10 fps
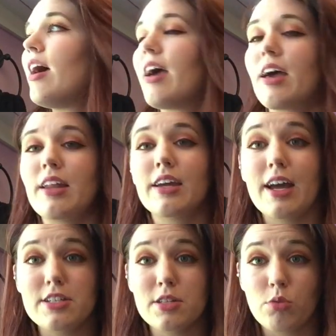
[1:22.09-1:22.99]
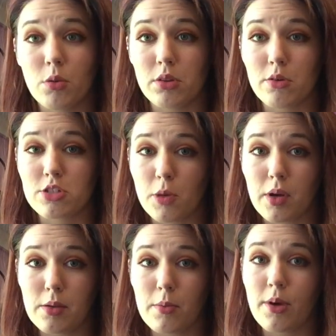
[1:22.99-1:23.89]
And it got to the point where there were so
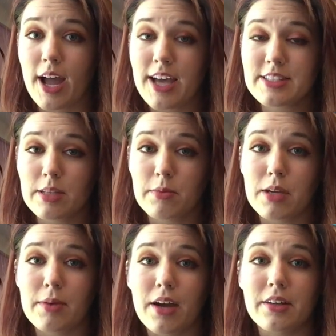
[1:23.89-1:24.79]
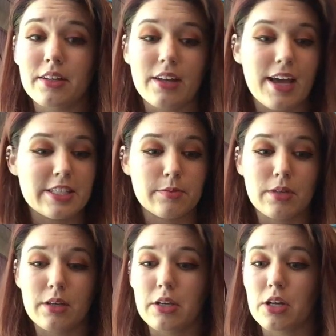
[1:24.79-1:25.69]
many people asking me about it and asking
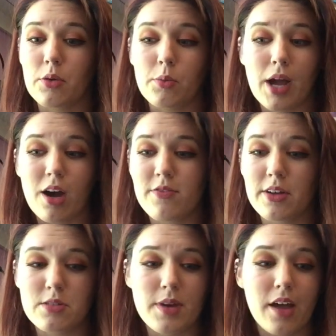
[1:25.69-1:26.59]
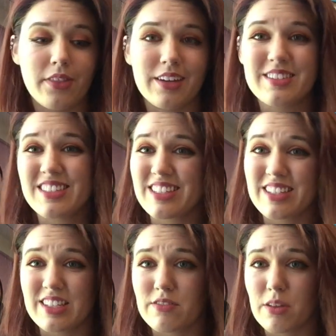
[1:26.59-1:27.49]
me, you know, how I felt about the
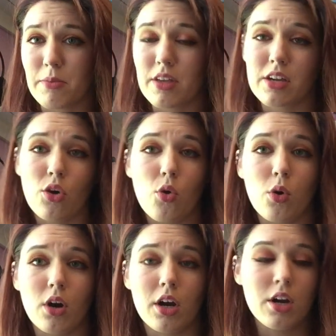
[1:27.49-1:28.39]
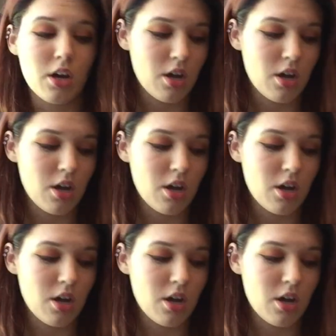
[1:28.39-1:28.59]
consistency of something, or